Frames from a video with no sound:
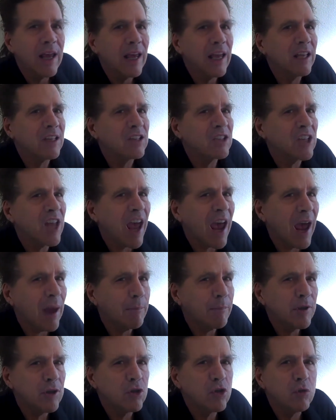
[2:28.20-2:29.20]
It's
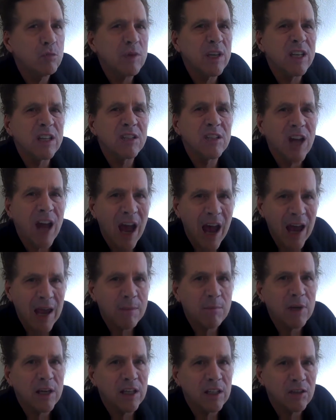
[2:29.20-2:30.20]
happened to me
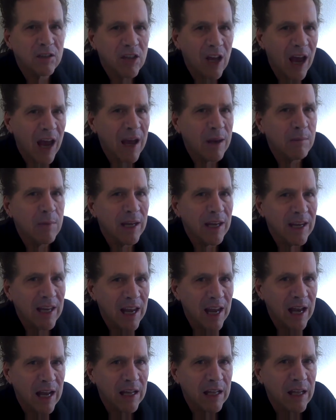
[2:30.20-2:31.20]
time and time
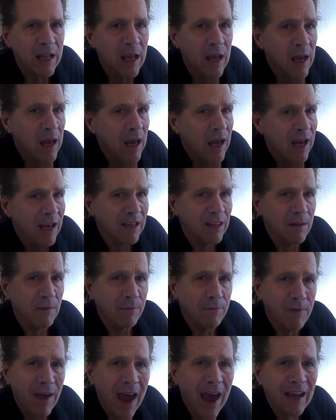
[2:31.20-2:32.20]
again, and the
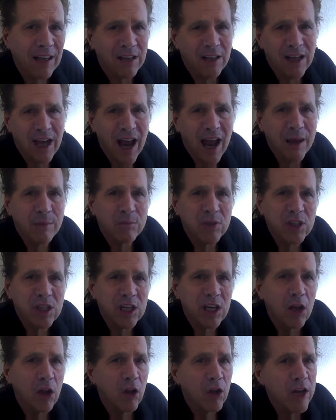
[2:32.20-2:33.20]
fact that I'm
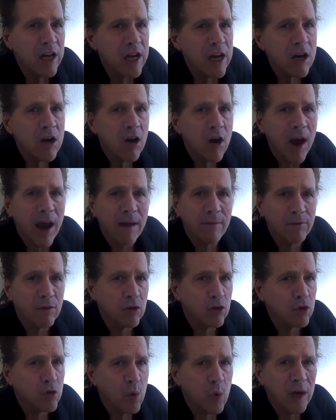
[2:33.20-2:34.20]
still here
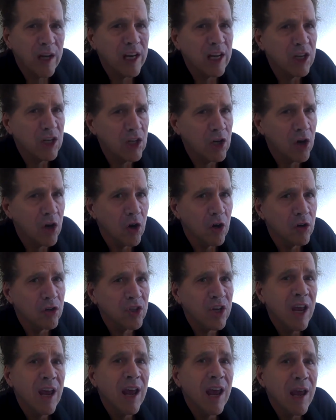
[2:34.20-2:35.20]
after 20
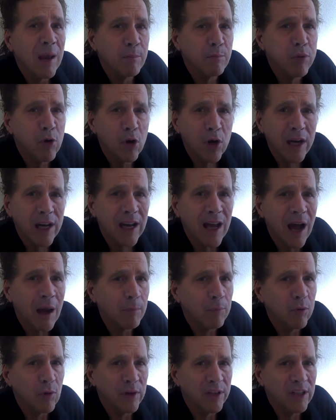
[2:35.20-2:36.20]
years and putting
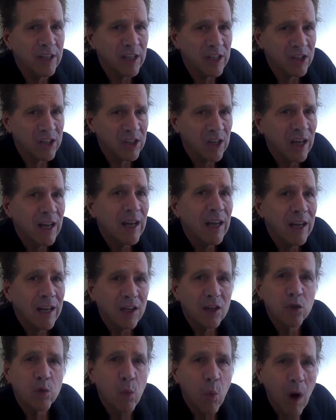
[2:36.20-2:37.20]
up with this
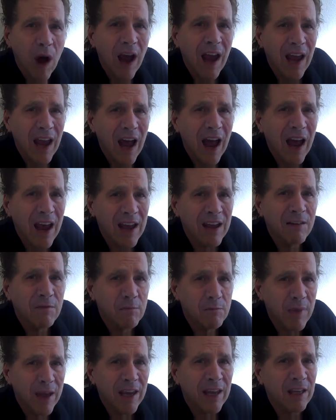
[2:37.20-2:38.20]
is why I
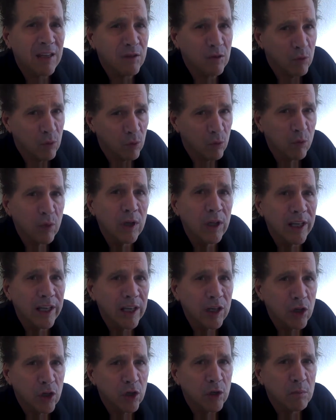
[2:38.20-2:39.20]
have made really
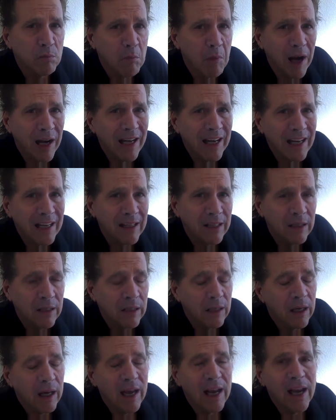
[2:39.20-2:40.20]
good money.
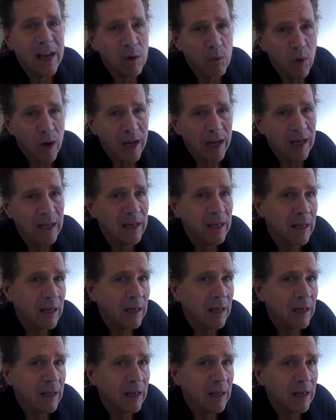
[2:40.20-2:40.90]
Anyway,